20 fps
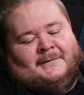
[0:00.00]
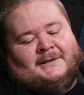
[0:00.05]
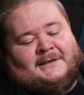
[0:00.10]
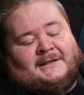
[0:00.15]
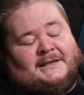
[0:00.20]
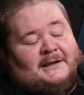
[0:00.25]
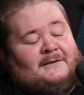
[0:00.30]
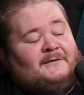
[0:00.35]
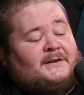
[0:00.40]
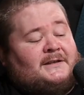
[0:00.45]

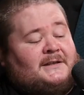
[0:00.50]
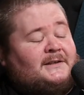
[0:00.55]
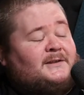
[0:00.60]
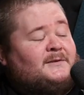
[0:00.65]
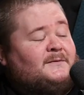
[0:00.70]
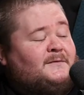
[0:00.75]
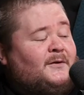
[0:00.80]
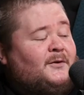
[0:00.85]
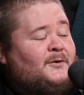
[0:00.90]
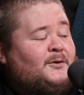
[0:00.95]
See, this is
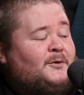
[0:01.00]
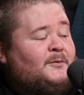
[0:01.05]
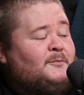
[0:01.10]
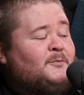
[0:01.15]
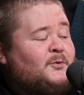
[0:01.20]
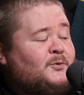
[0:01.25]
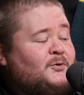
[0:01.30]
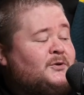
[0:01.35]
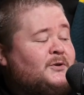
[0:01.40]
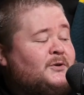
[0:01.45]
a fucking
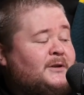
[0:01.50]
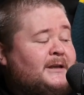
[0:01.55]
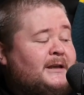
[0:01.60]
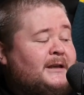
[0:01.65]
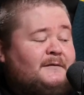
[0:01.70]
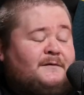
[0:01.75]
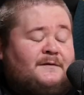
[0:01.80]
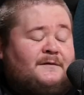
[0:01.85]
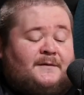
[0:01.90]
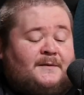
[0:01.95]
emotional
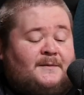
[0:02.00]
gift.